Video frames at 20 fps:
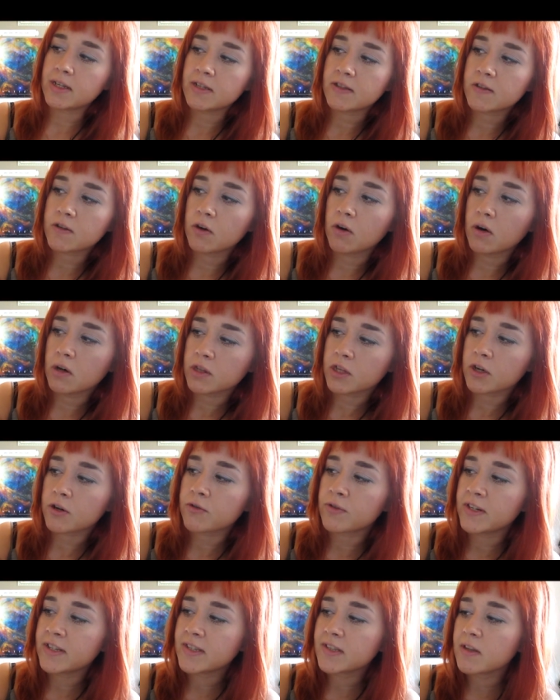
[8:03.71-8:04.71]
is called The
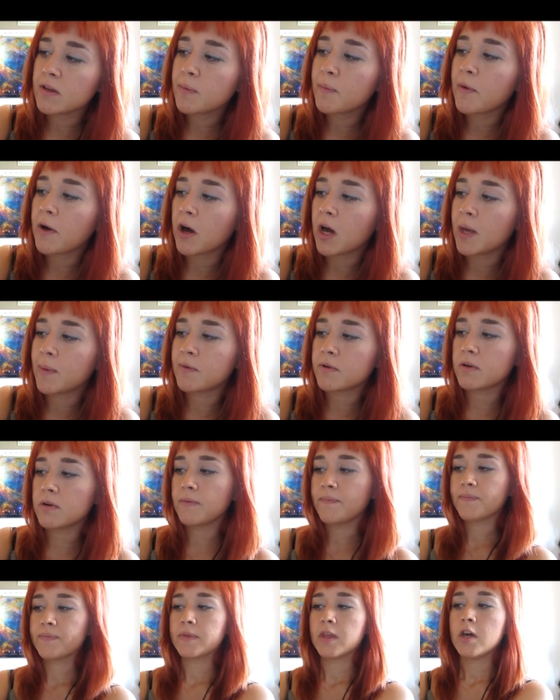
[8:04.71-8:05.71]
Crystal
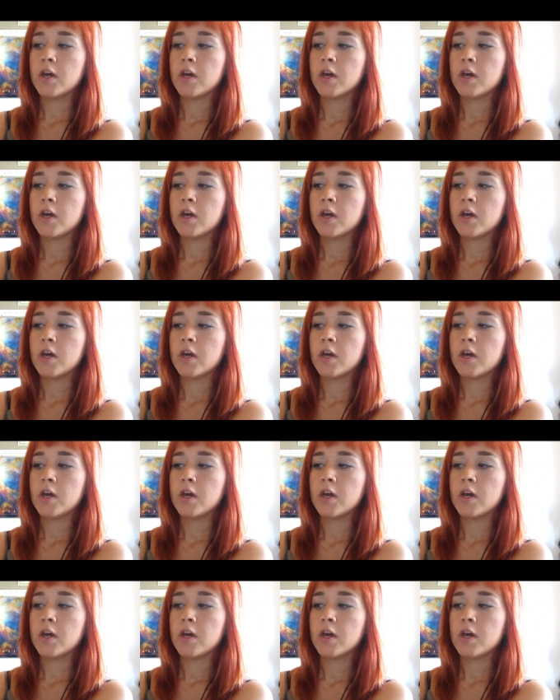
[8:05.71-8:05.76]
Bible,